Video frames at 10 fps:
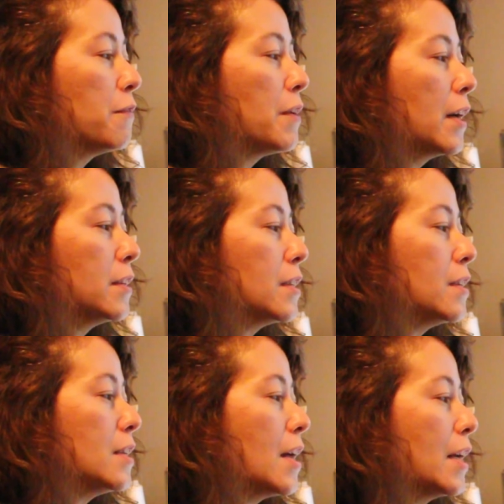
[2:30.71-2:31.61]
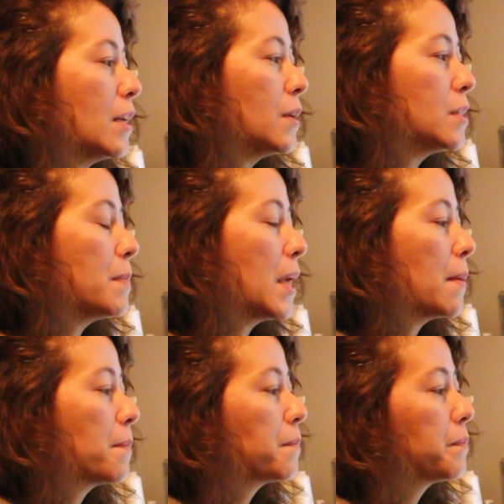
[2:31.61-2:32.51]
files into that USB.
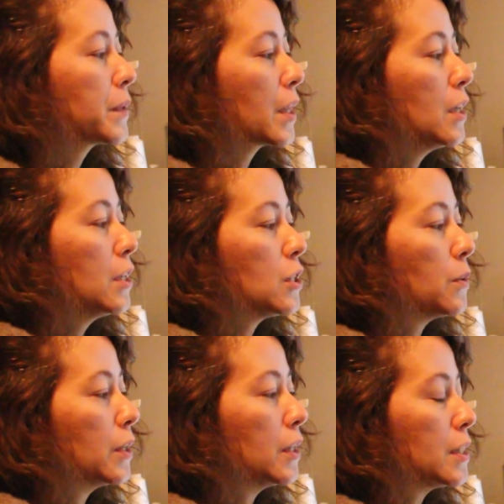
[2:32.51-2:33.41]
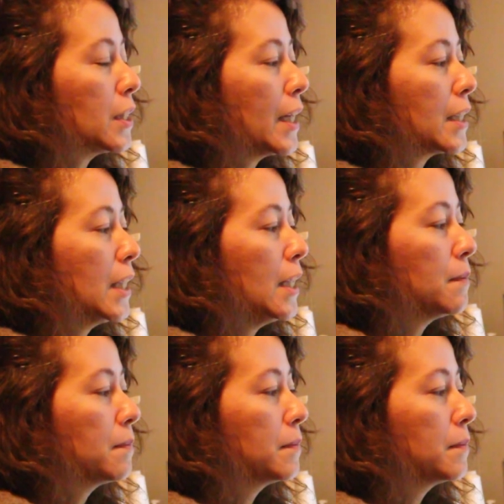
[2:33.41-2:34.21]
So we're going to select it.